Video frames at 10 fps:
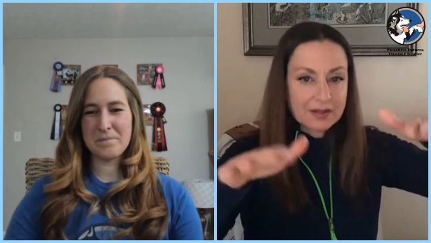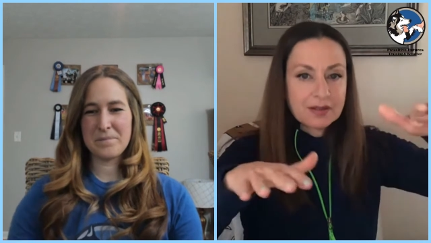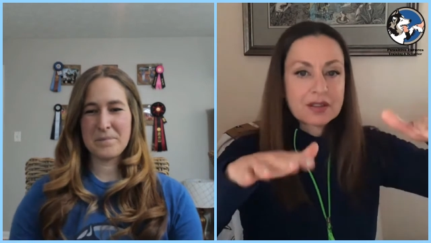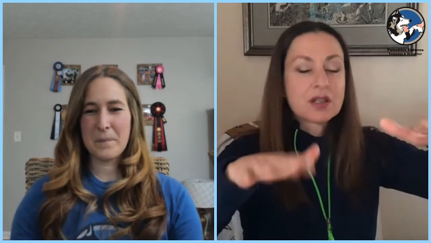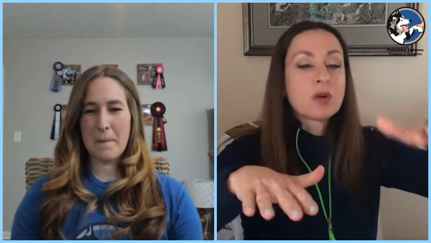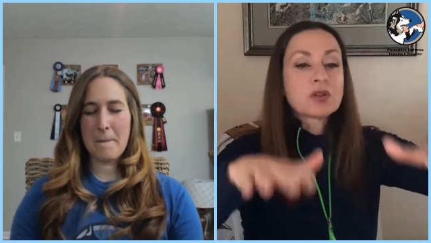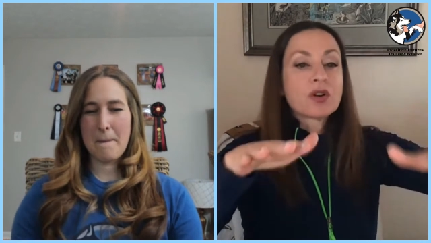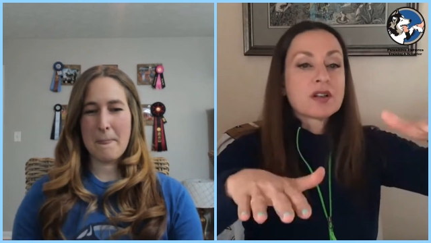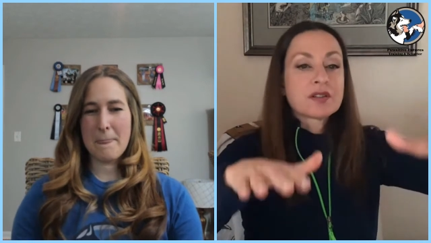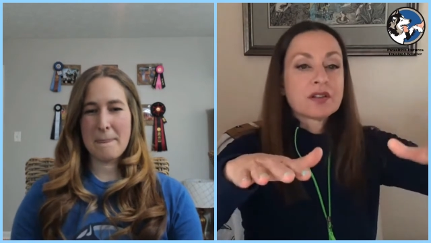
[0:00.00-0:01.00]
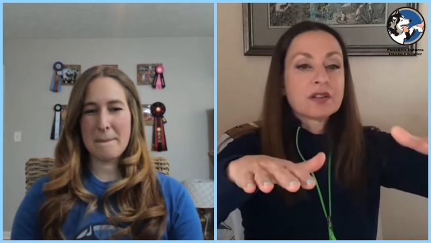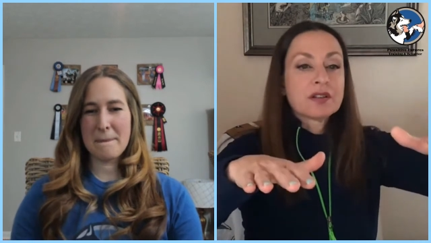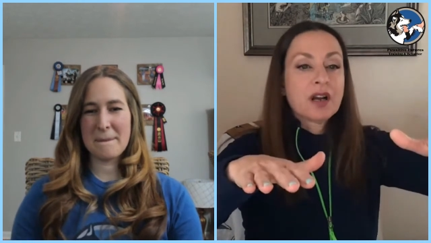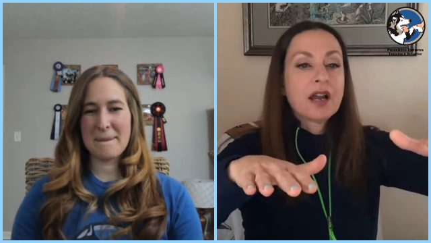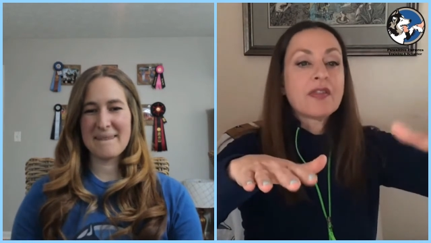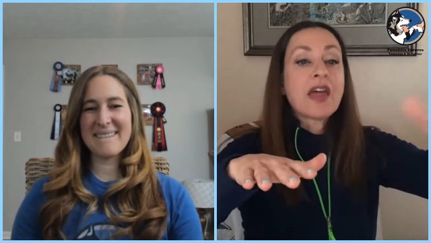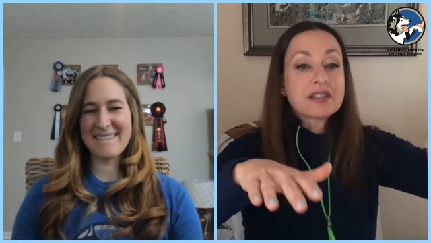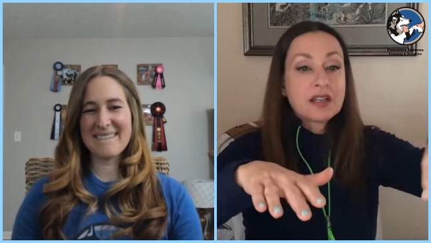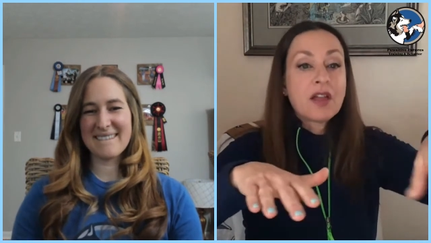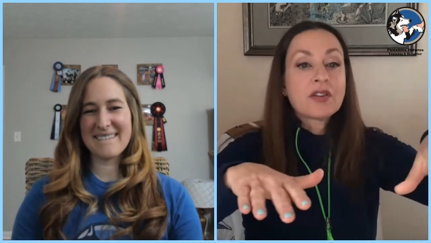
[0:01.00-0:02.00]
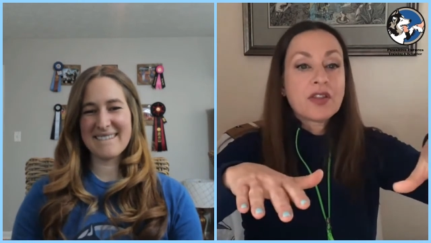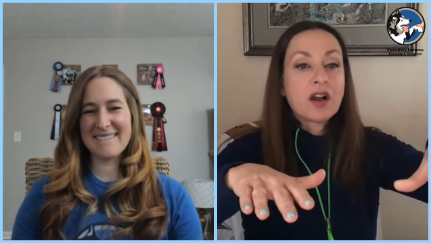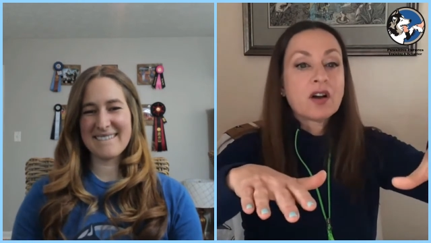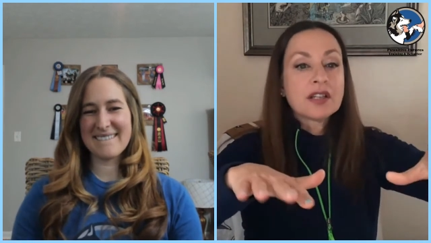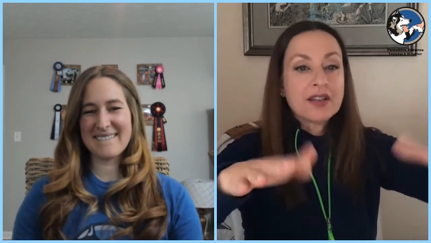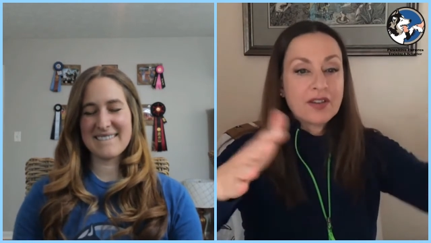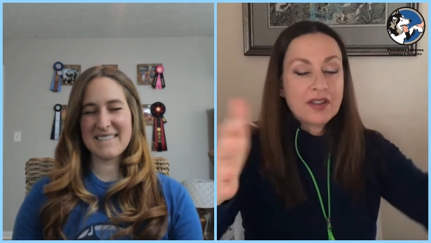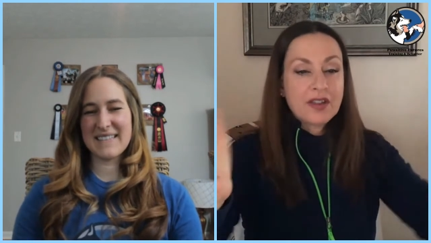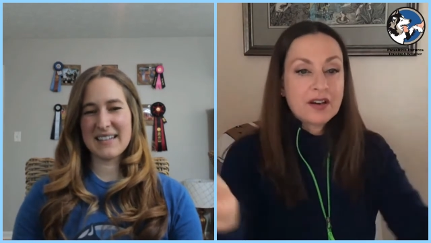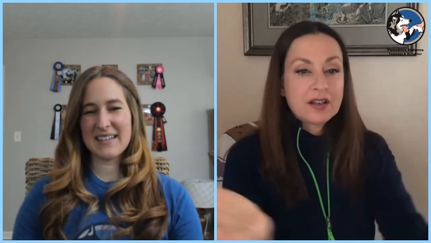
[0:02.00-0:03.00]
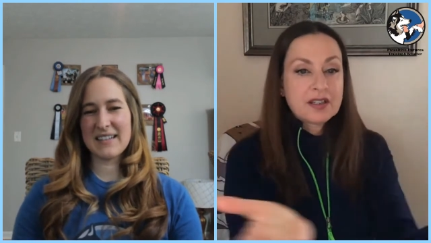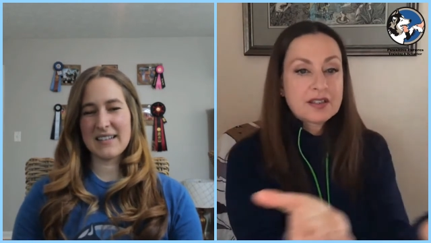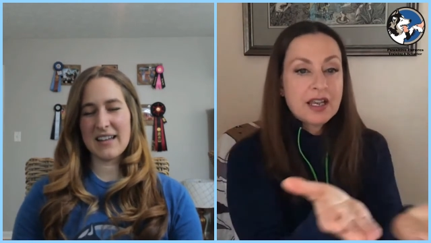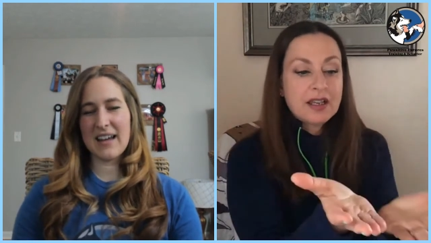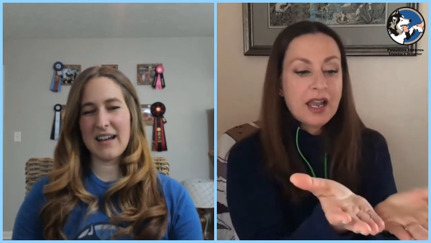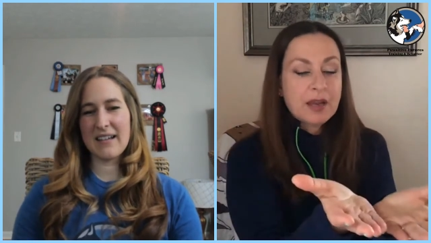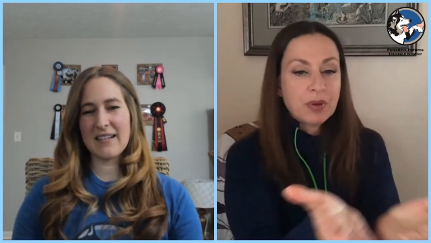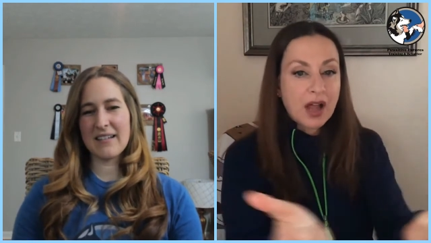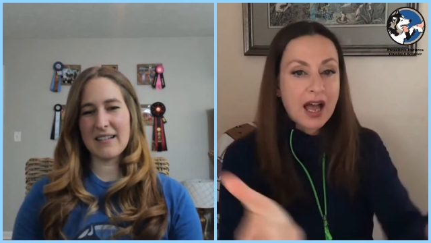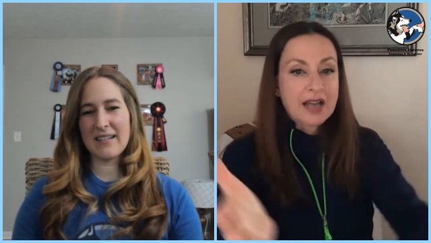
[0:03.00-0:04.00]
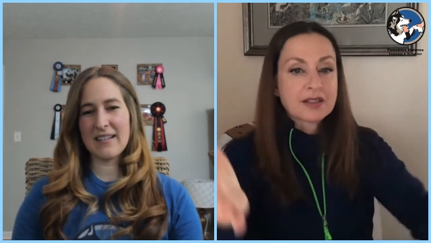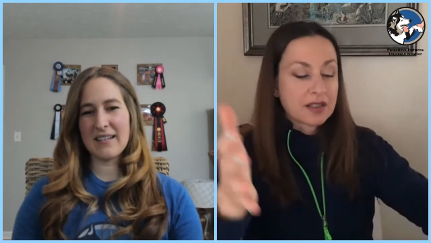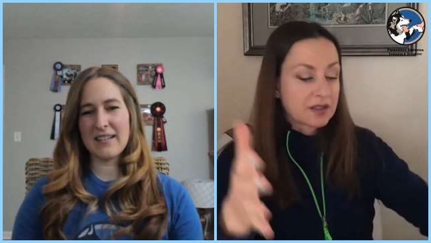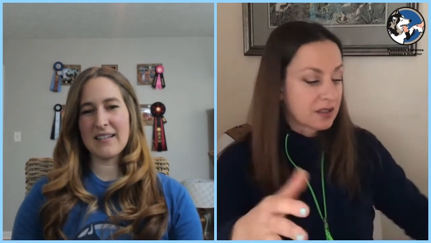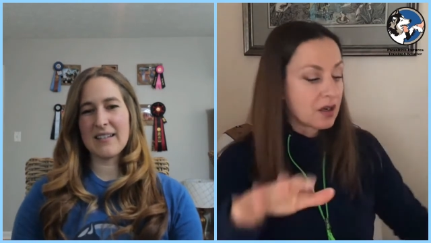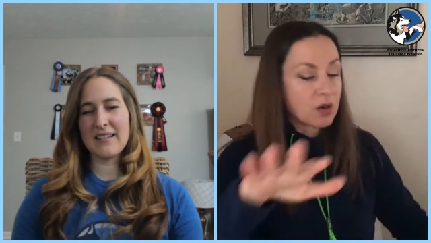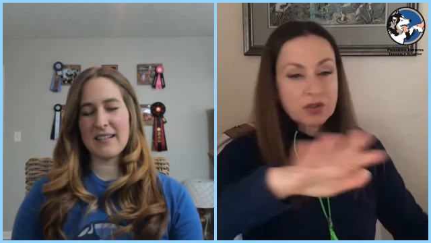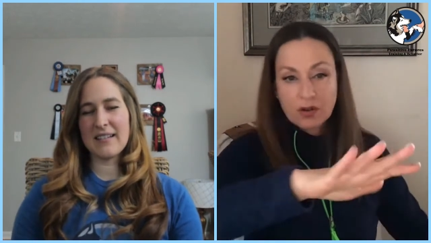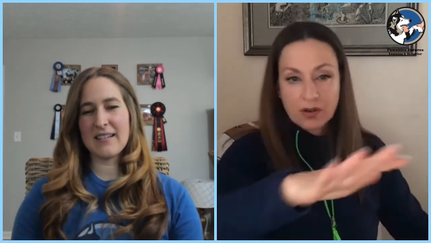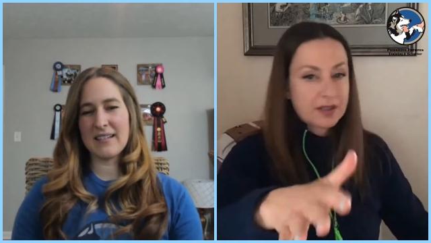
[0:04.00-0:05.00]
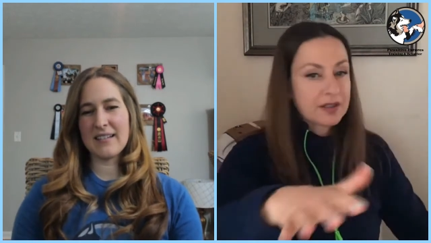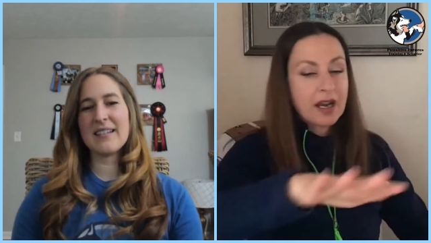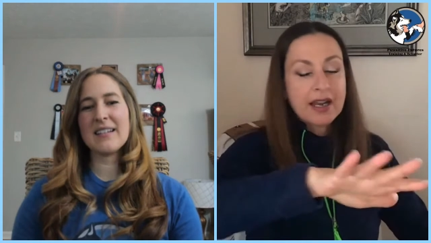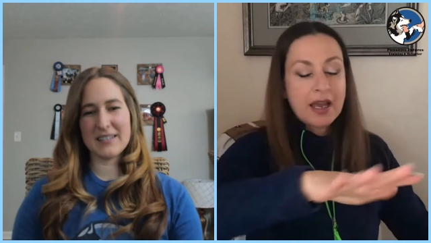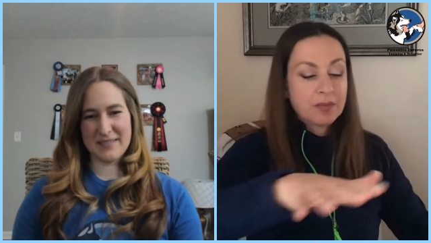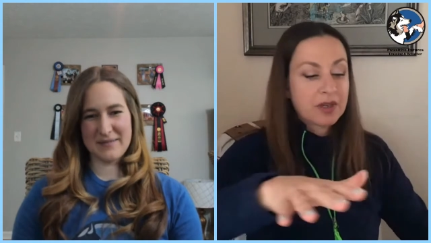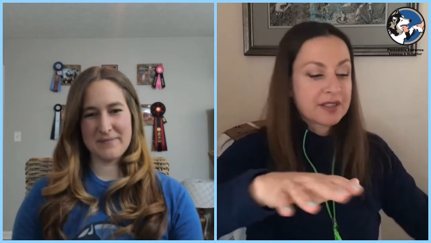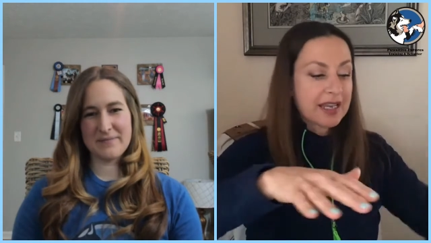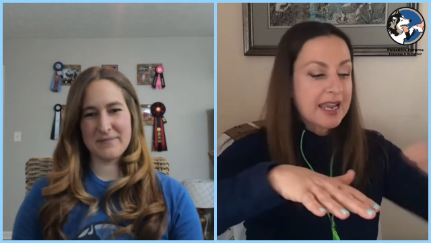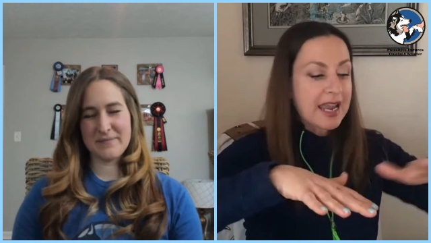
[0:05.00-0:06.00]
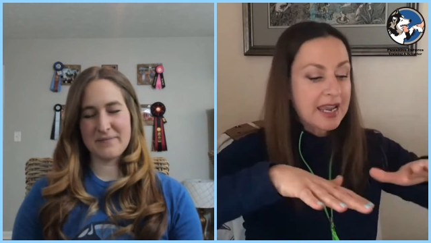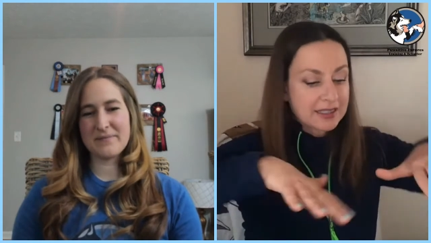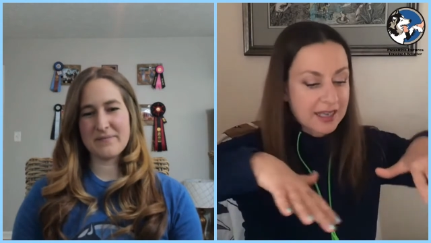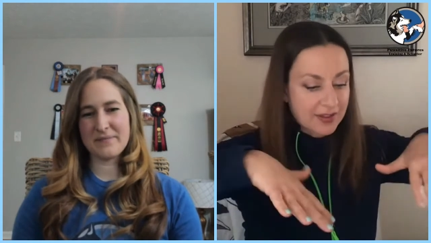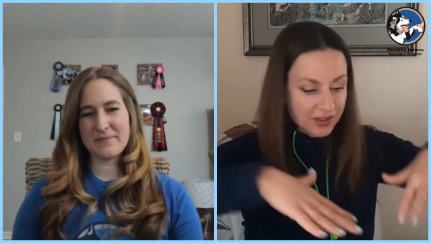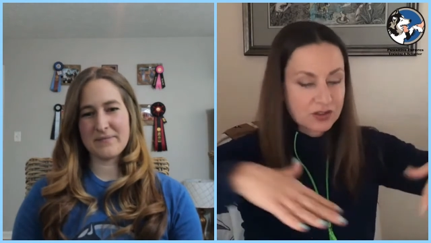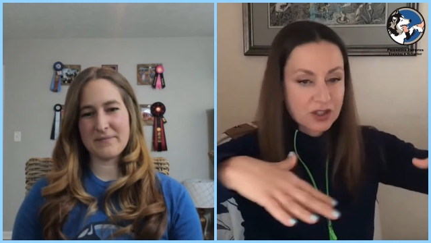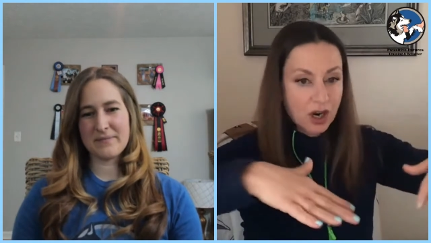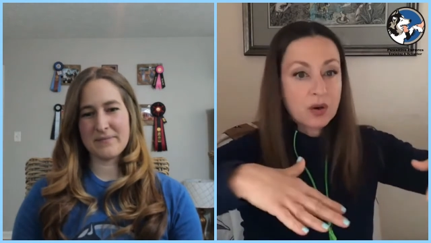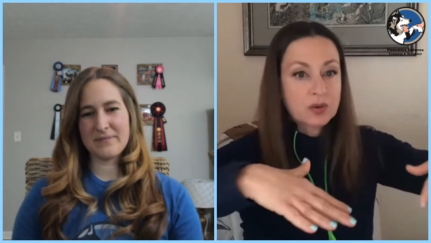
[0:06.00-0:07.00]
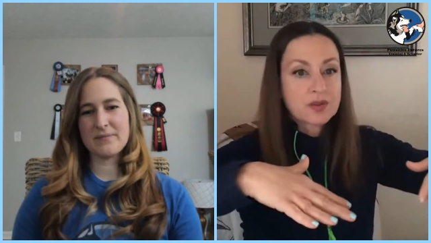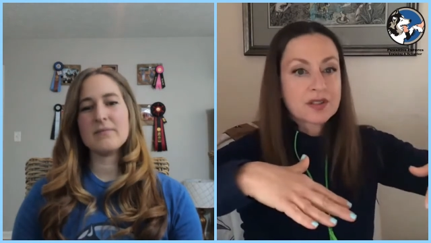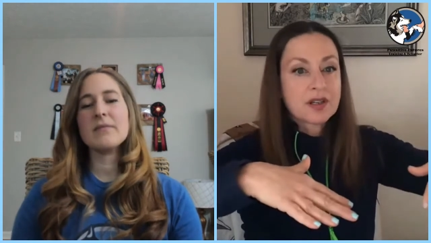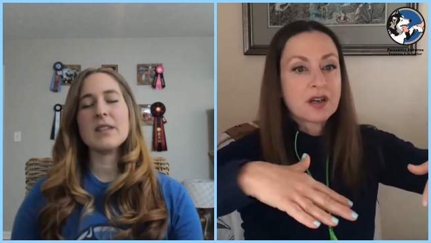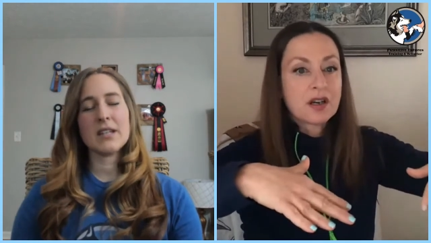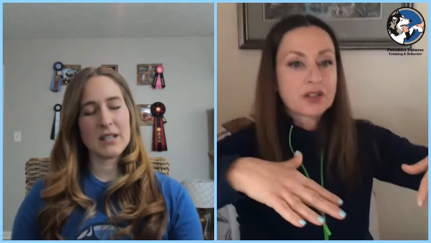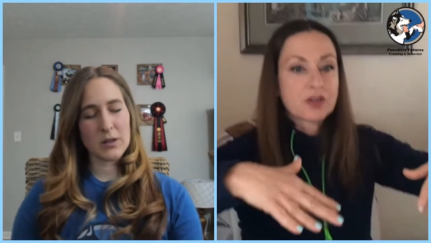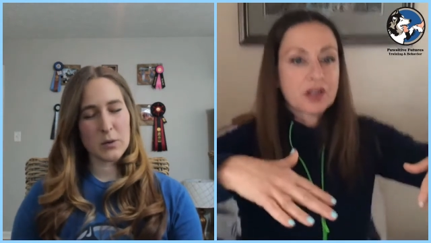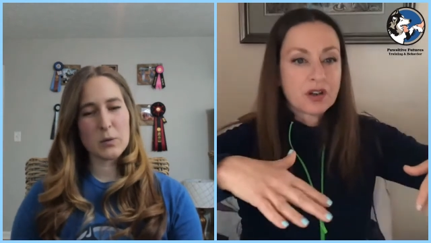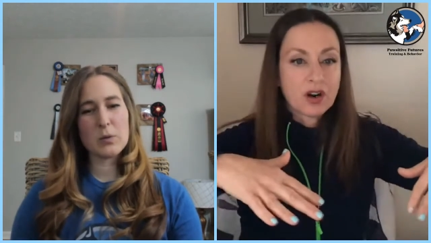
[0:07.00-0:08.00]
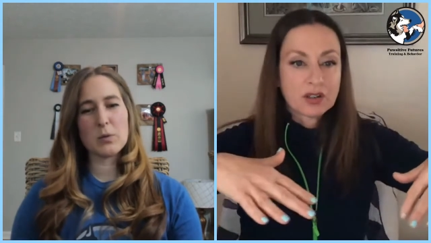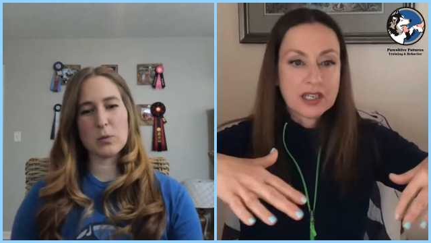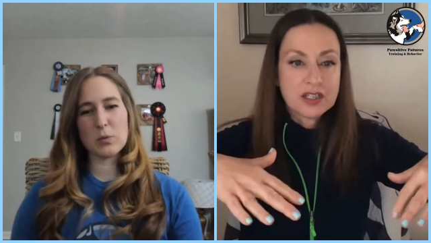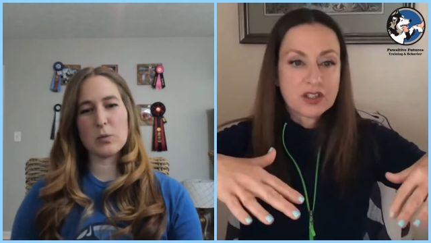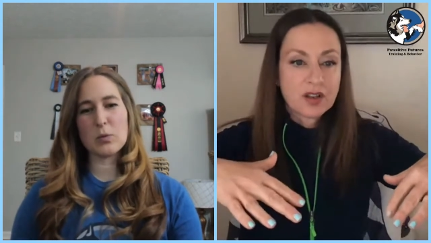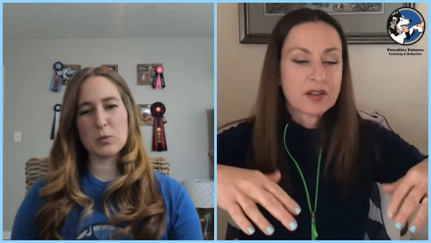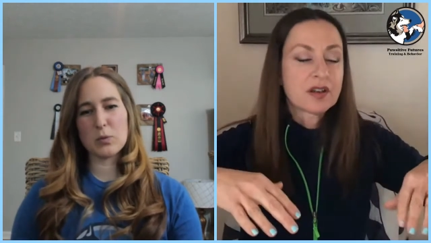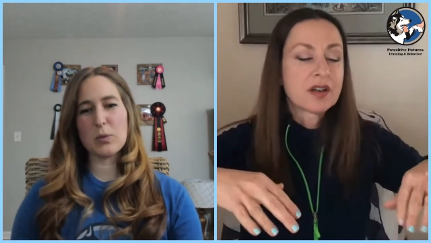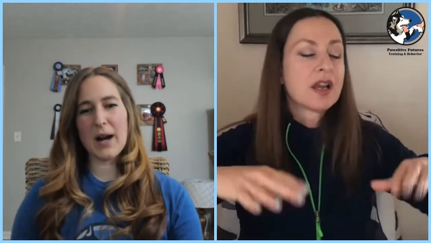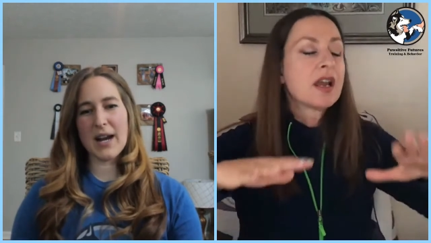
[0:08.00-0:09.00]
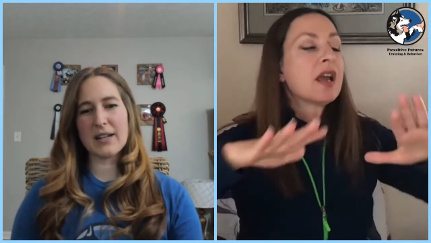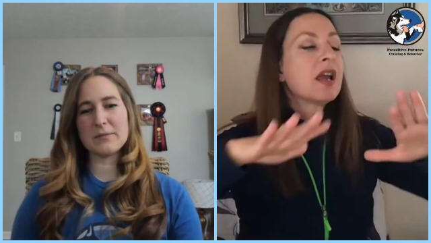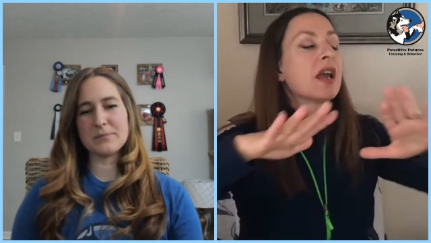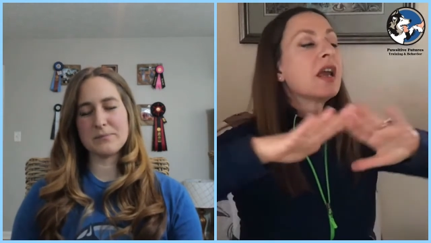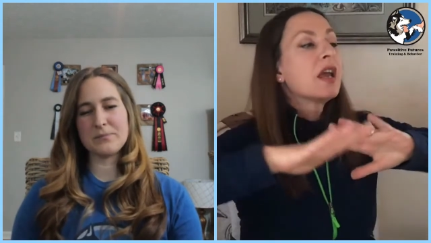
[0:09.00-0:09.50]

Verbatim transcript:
Speaker 1: snow saucer. that's another thing I'll leave in there is a yeah. plastic snow saucer. Again, because they can't get their toes stuck under it and hurt each other. Right.